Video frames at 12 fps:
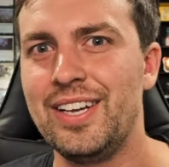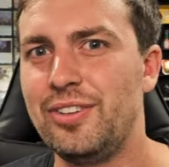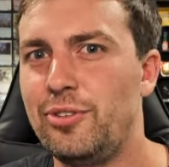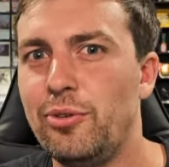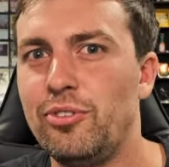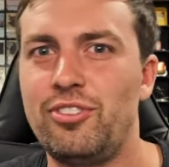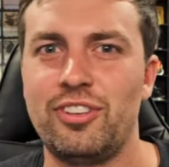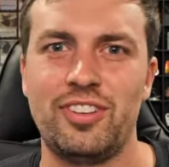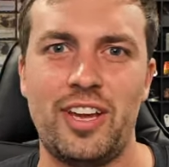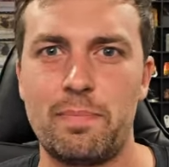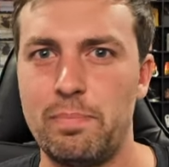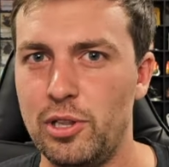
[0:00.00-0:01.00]
Dude's just
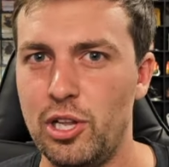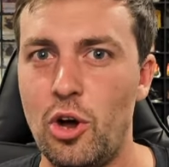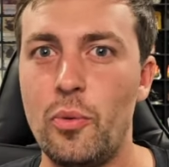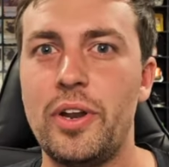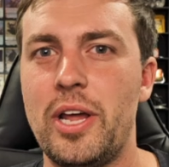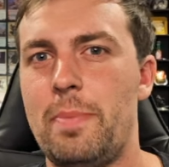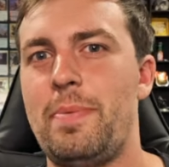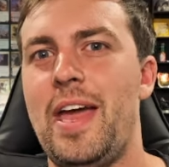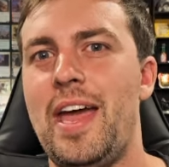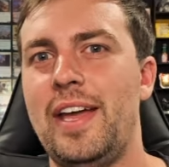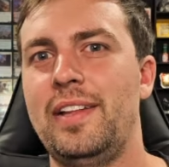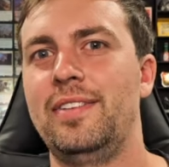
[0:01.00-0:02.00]
like blowing up
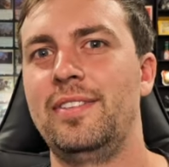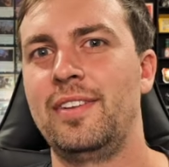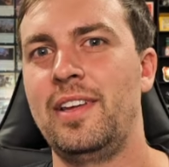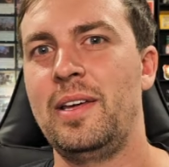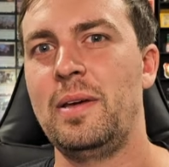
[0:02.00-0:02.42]
heads.